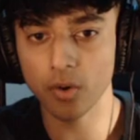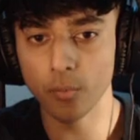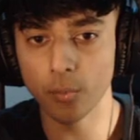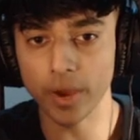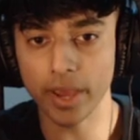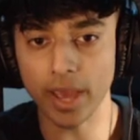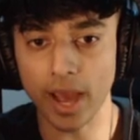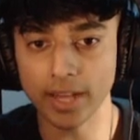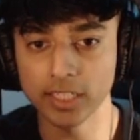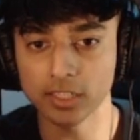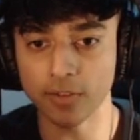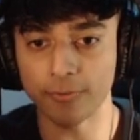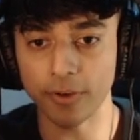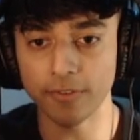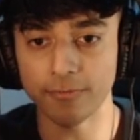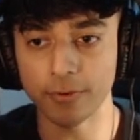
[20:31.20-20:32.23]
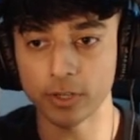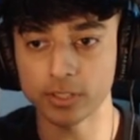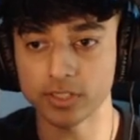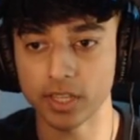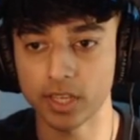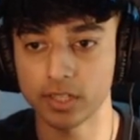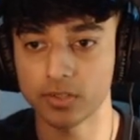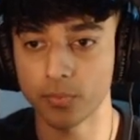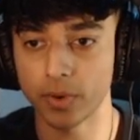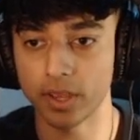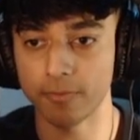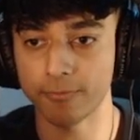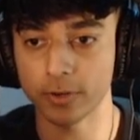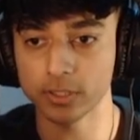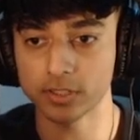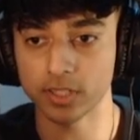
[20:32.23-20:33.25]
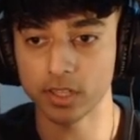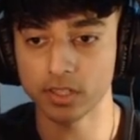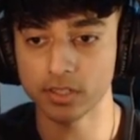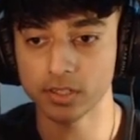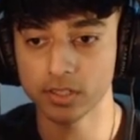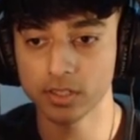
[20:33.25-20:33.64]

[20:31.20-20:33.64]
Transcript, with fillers: Wait, I need to find first aid. Wait, first aid?